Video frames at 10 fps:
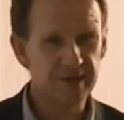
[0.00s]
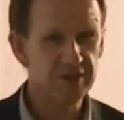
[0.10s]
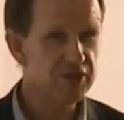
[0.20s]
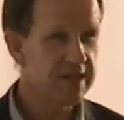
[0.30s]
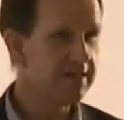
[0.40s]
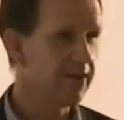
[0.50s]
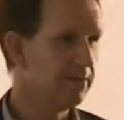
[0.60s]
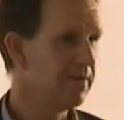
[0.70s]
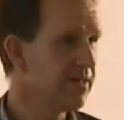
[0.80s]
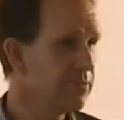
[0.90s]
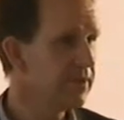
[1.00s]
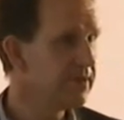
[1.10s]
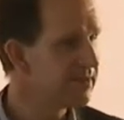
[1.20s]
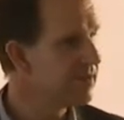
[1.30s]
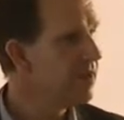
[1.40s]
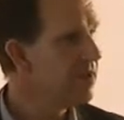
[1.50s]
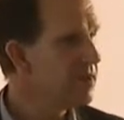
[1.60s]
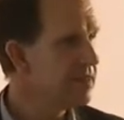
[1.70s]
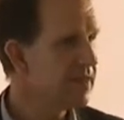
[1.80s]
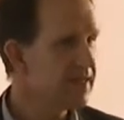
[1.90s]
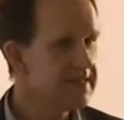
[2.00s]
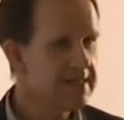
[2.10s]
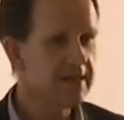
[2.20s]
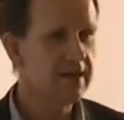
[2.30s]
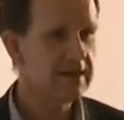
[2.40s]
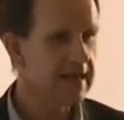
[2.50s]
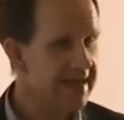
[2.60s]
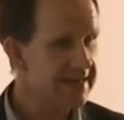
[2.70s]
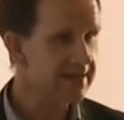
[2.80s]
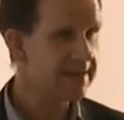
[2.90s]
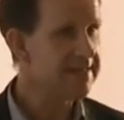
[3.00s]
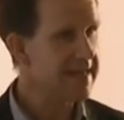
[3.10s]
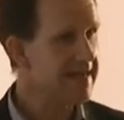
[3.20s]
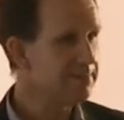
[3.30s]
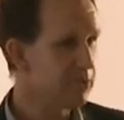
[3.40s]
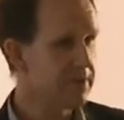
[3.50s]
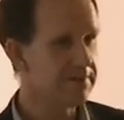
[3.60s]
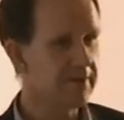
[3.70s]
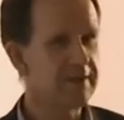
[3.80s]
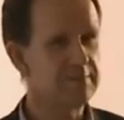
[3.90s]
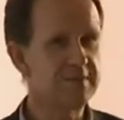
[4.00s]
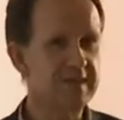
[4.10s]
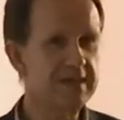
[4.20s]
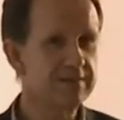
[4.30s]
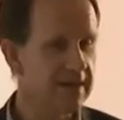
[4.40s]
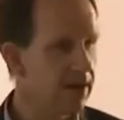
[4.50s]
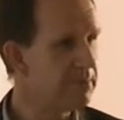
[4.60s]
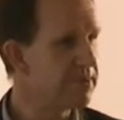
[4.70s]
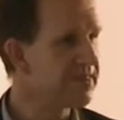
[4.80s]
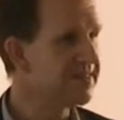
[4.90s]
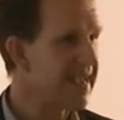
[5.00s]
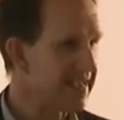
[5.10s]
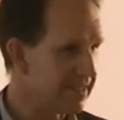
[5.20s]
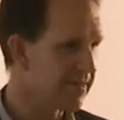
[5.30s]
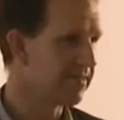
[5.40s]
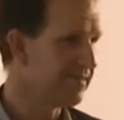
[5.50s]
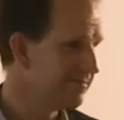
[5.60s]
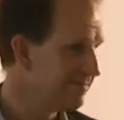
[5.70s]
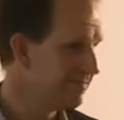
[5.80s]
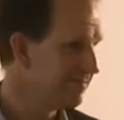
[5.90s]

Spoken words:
of our genome. In other words, 98.5% of it are mistakes